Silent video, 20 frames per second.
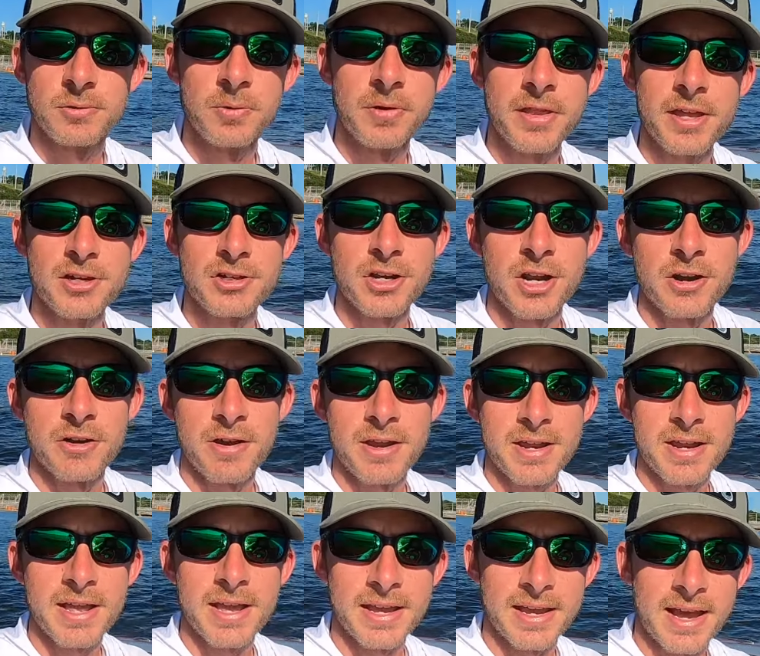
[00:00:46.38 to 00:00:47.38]
So when they
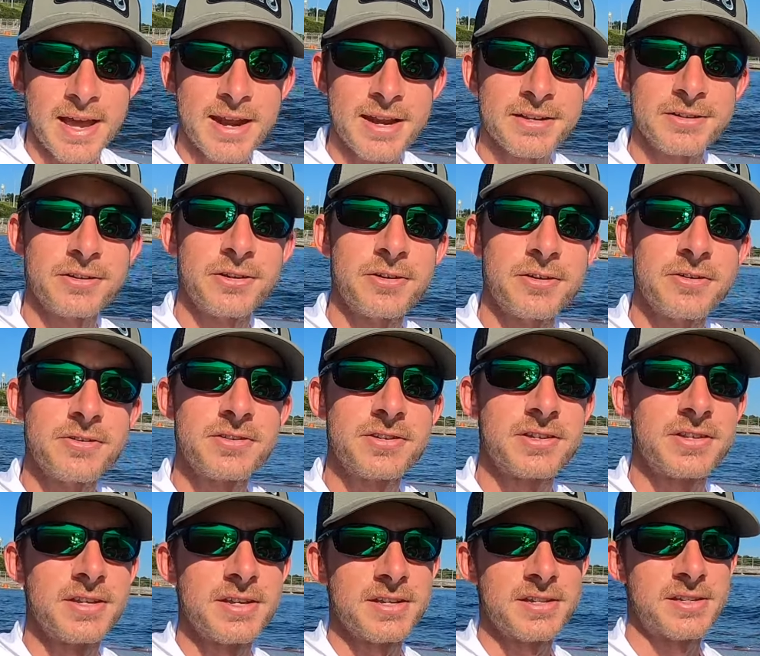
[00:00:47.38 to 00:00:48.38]
generate, it kind of turns
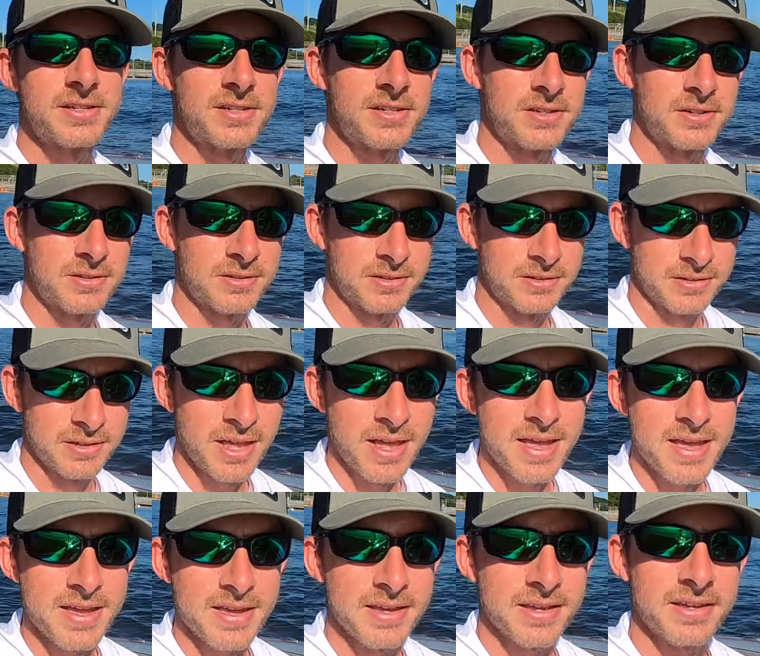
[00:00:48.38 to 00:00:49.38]
this
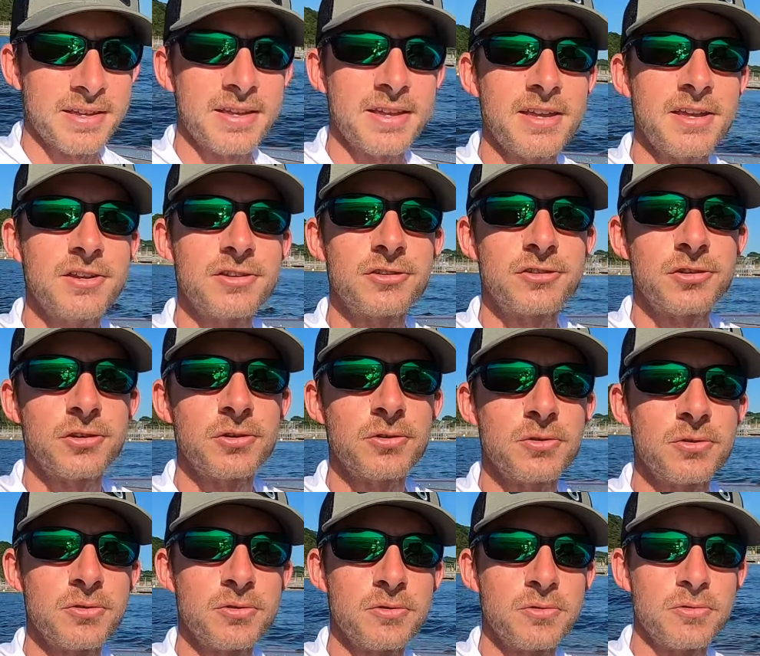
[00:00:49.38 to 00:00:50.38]
lake
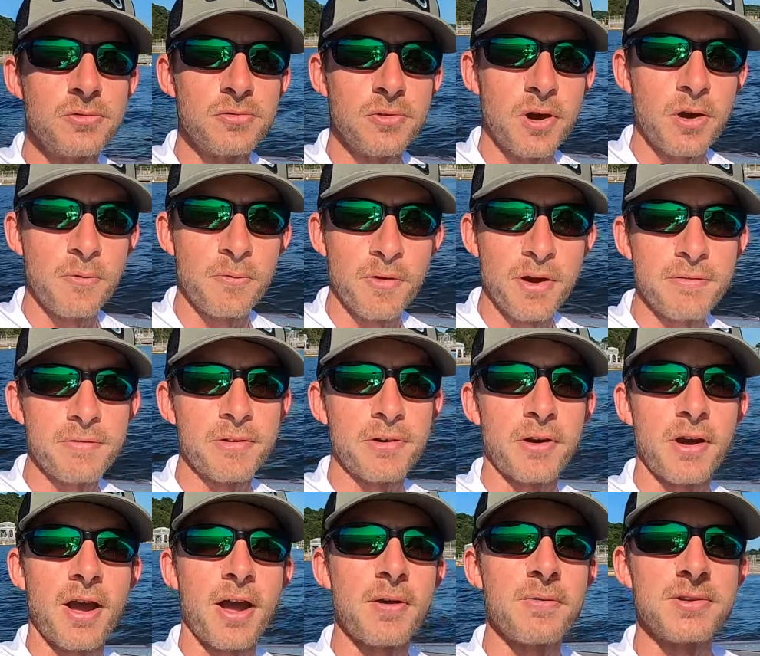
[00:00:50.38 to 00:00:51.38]
into a
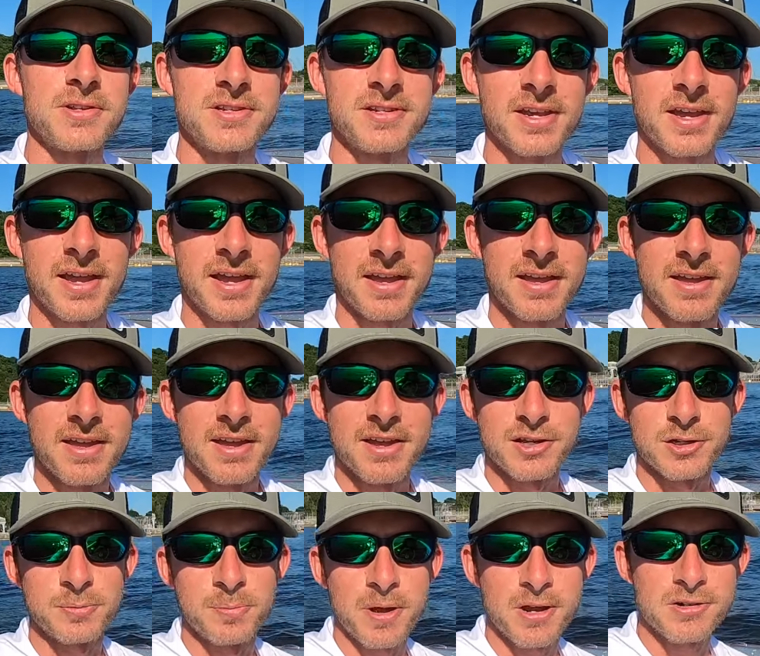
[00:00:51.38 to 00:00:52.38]
river, I would say,
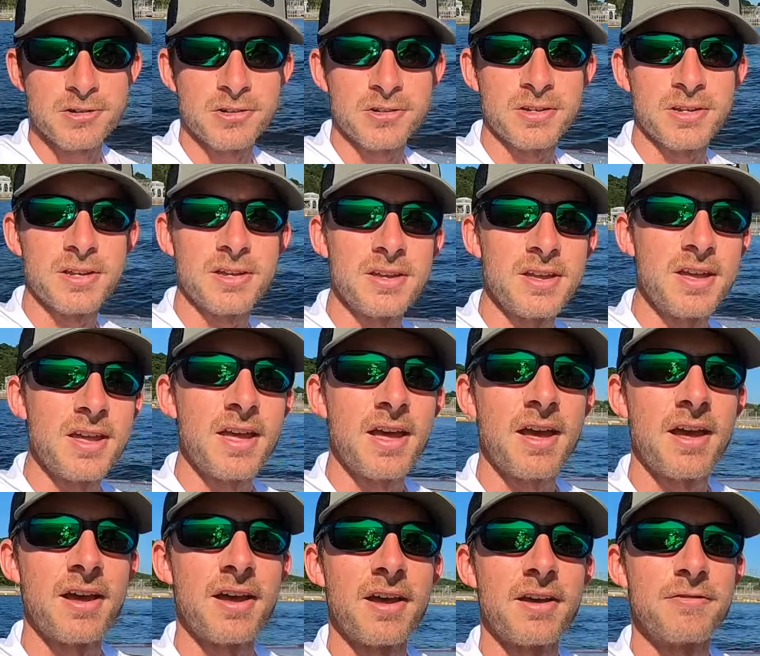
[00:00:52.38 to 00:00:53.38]
especially
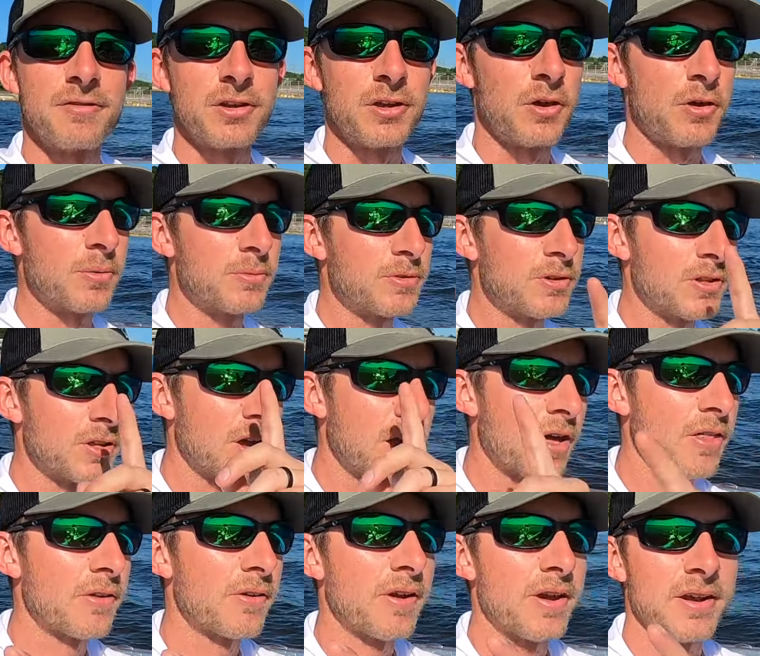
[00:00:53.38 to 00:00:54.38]
uh, if you go up to the
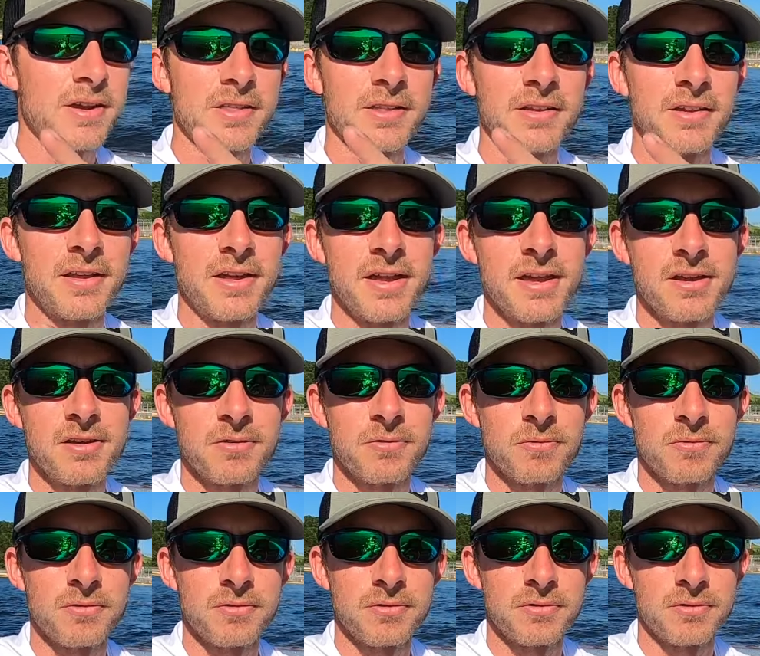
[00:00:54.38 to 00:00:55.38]
other end of the lake
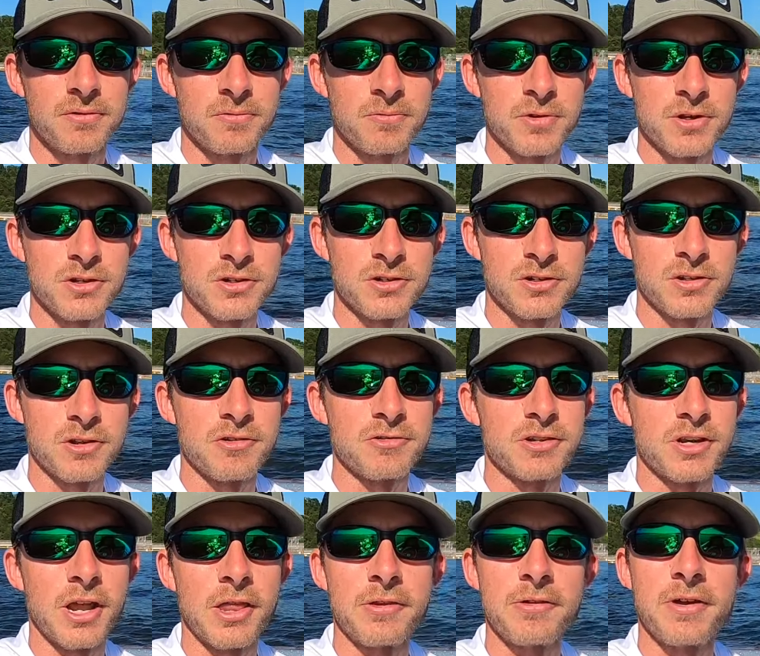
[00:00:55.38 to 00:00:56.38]
which there's
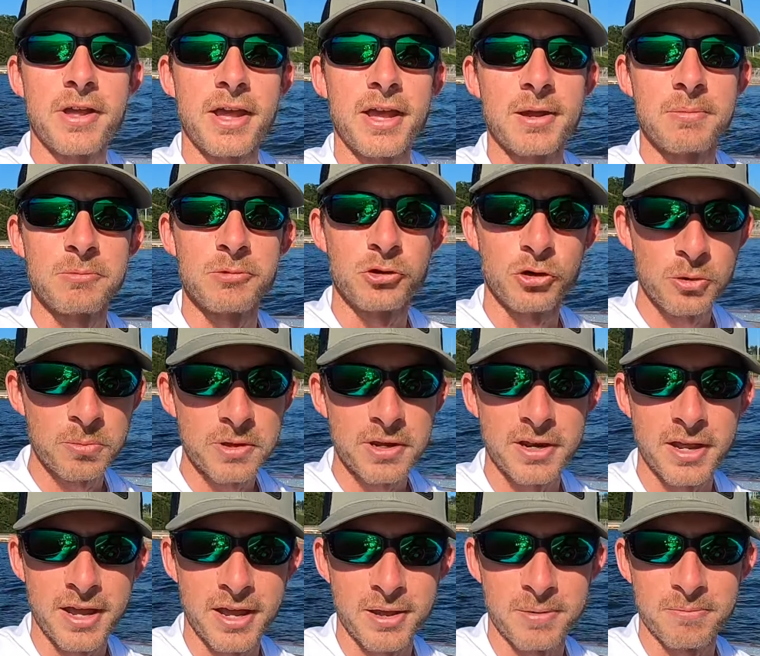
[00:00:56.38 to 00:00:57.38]
another dam, Truman
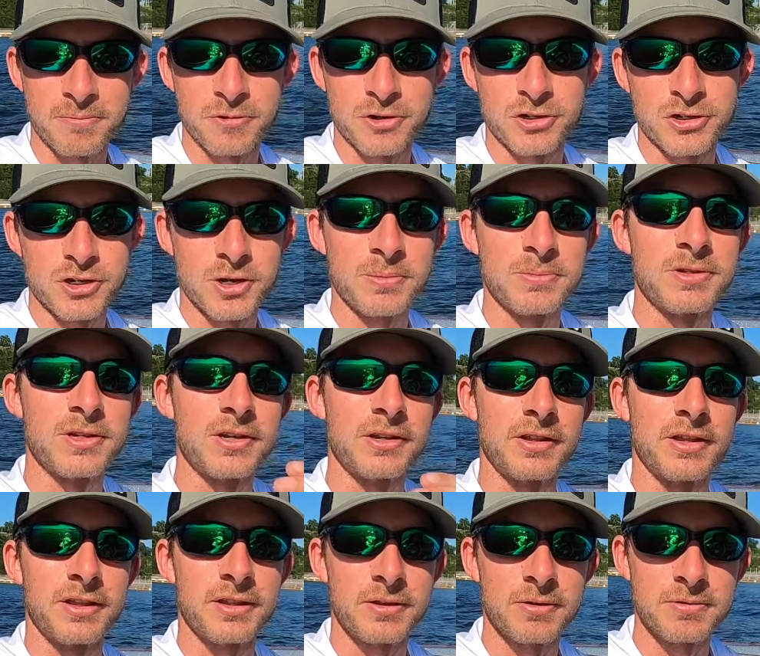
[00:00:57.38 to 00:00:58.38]
Dam, which dumps into
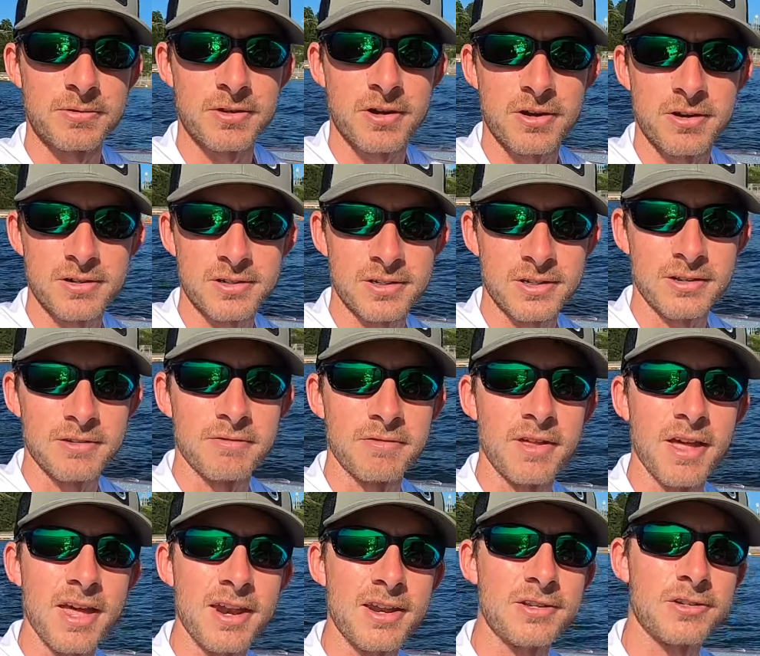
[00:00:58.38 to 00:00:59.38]
Lake the Ozarks. If
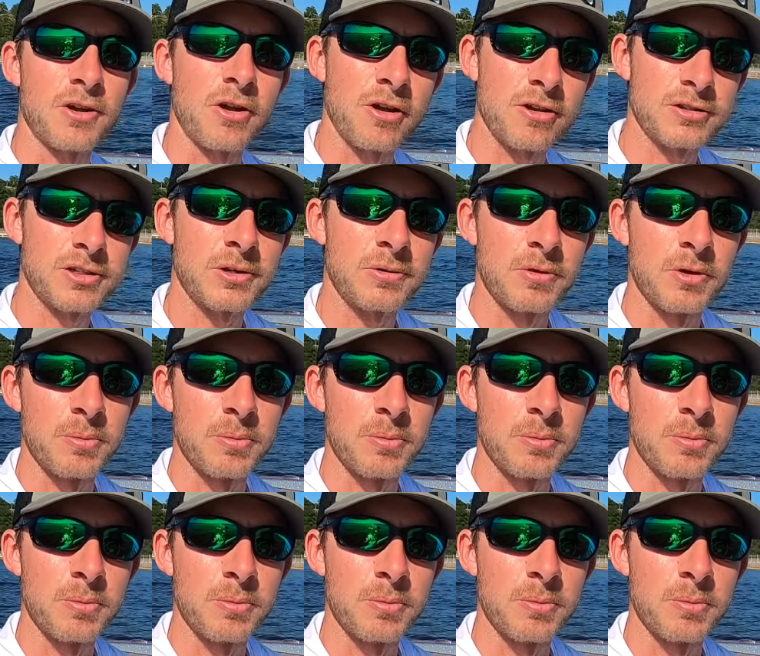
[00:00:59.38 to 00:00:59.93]
that is also